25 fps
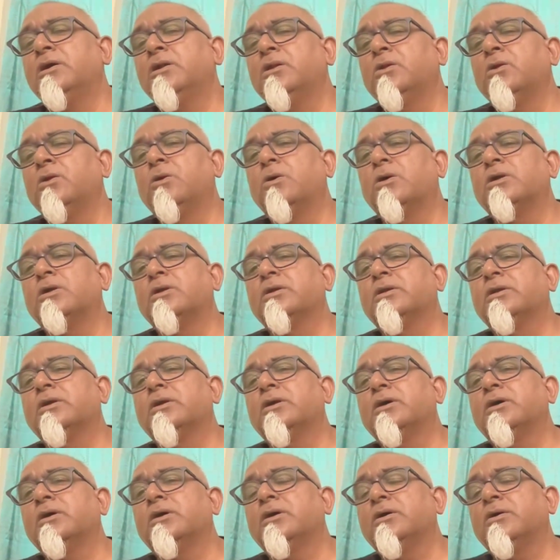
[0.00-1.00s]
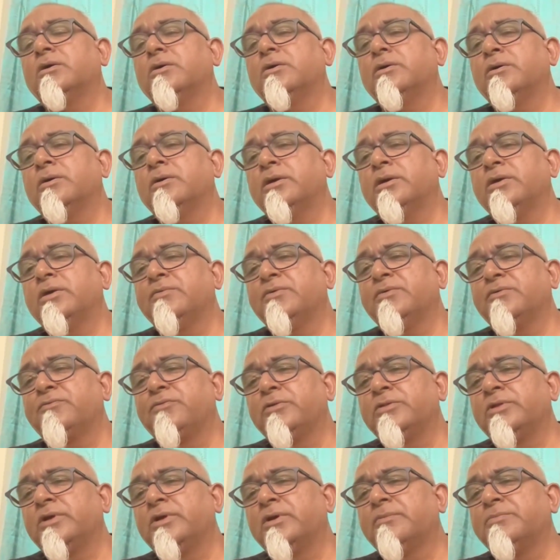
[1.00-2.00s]
Lord, uh, even for
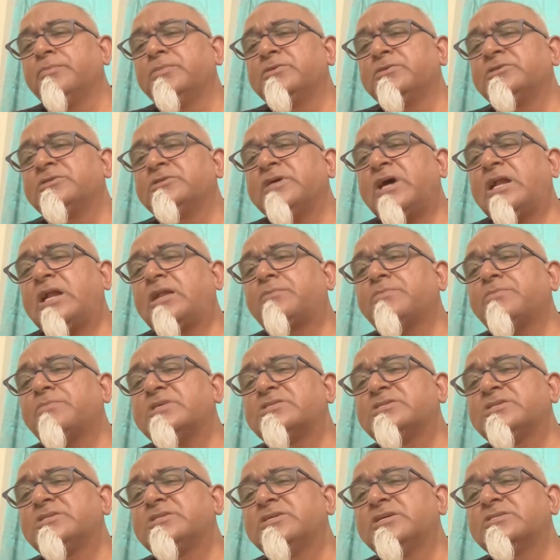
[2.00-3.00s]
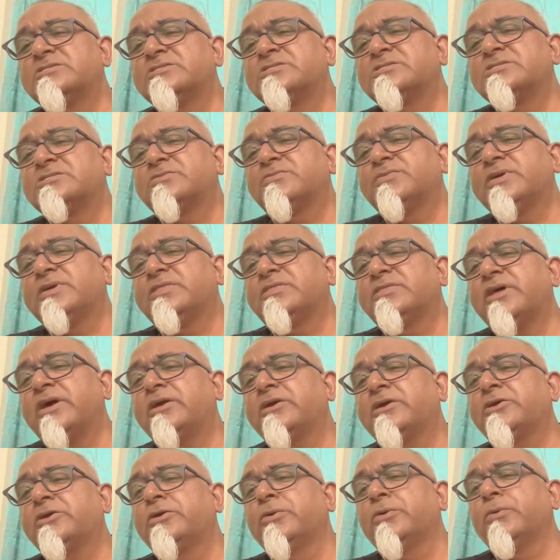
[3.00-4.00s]
the chat messages. We
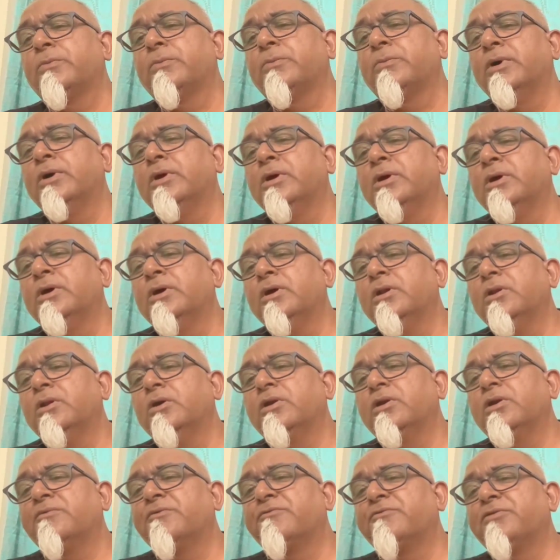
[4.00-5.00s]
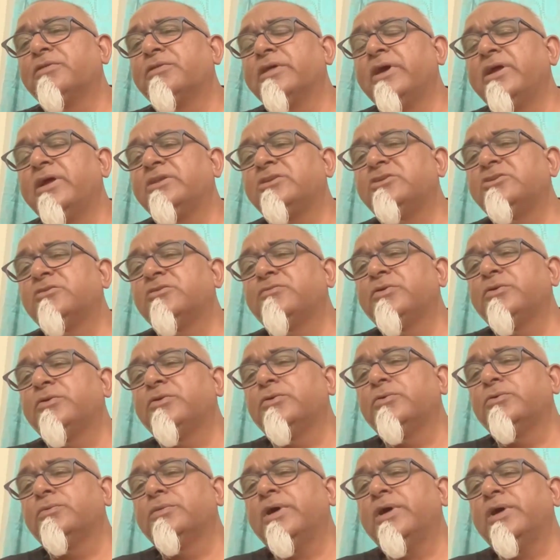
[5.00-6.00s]
thank you, Lord, even for the
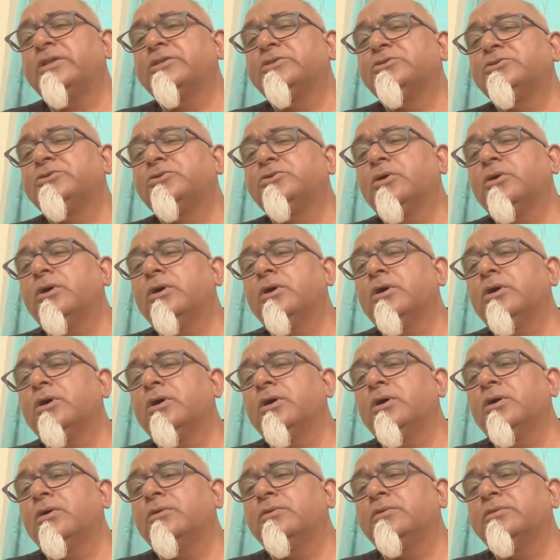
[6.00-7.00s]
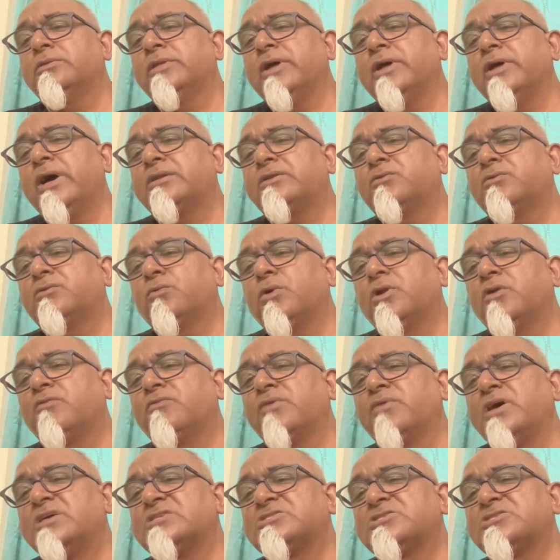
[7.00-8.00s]
interview that uh, that one of
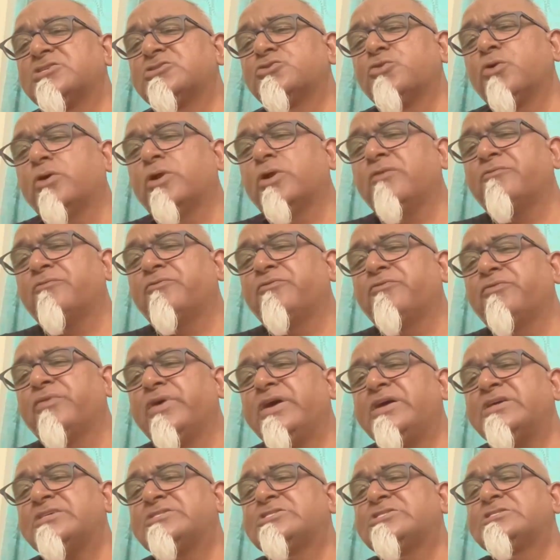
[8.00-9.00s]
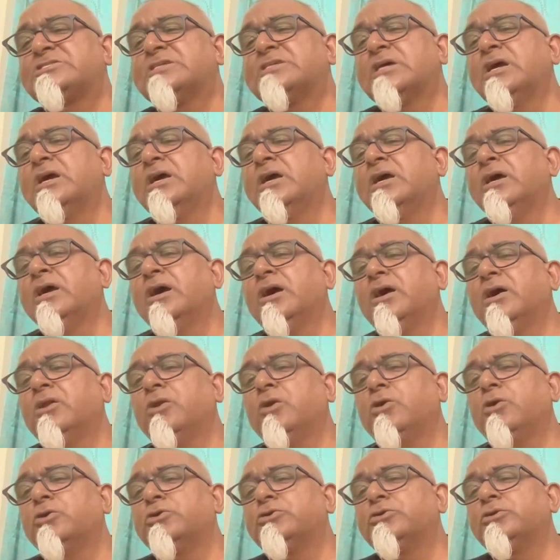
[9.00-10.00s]
us is going to face.
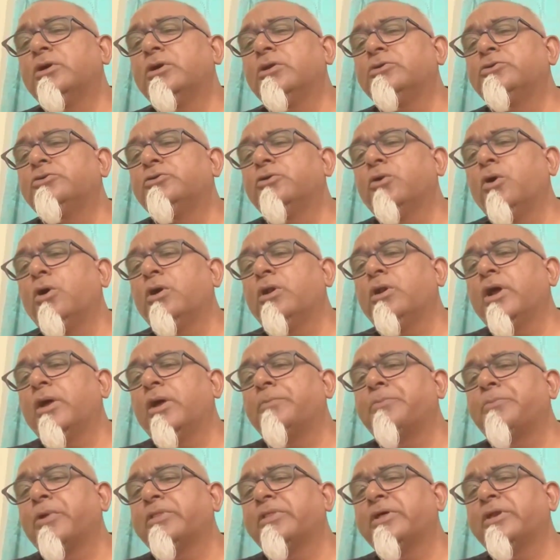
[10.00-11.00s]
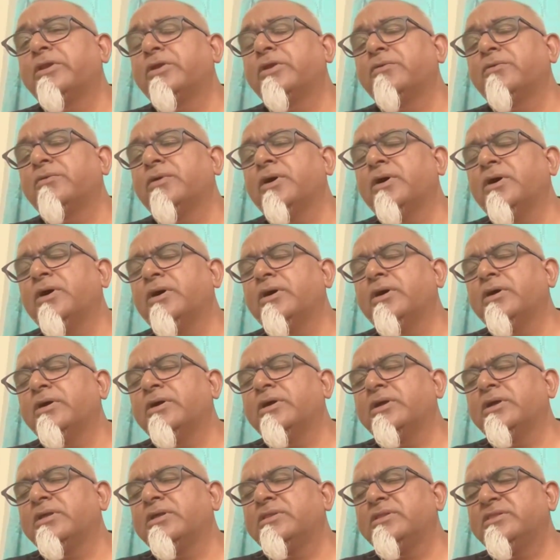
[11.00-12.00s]
Lord John, I pray that you
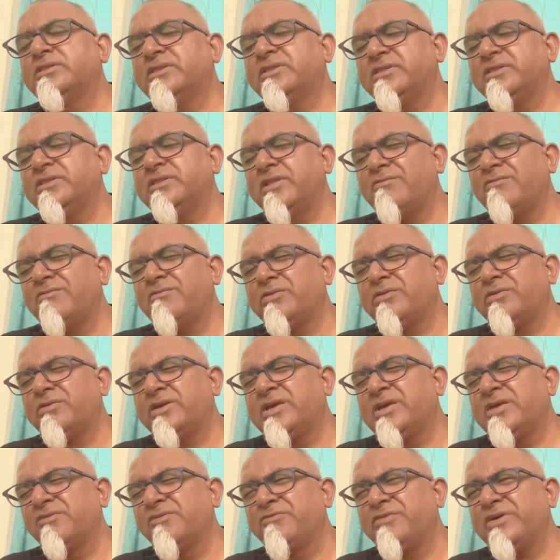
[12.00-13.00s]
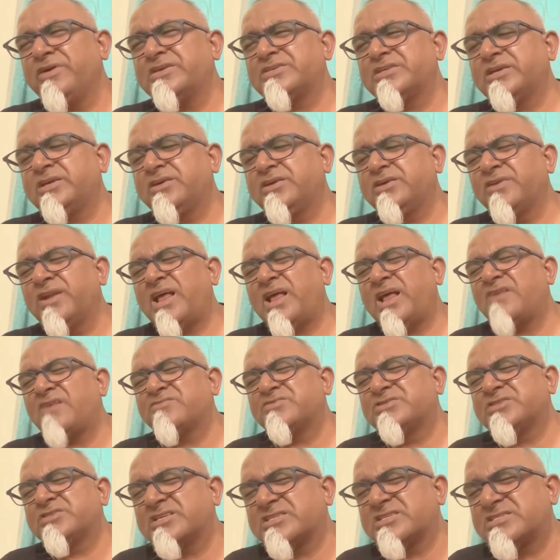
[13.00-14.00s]
that he will face he will have
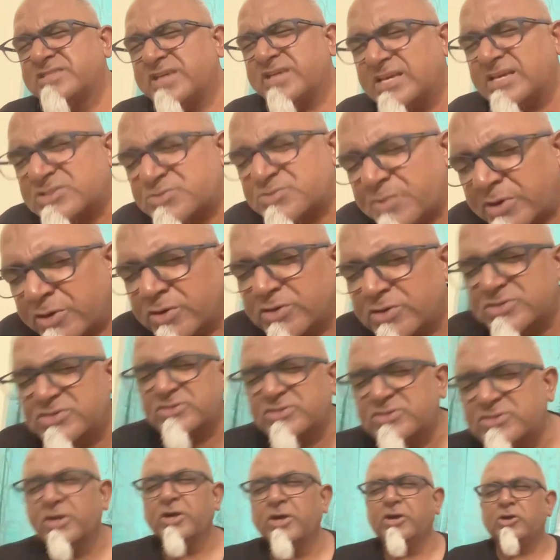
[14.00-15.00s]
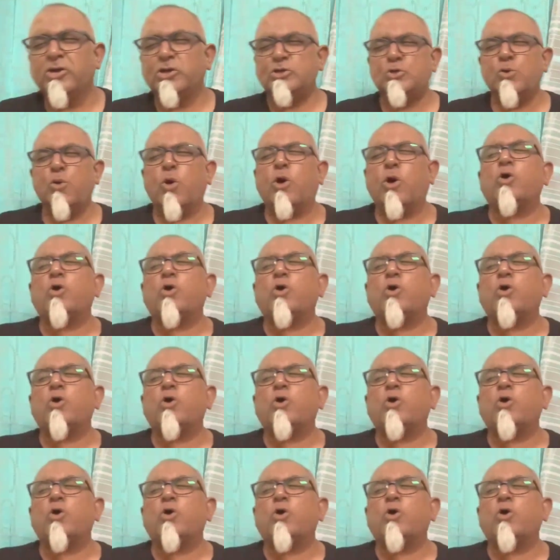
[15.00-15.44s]
success because you are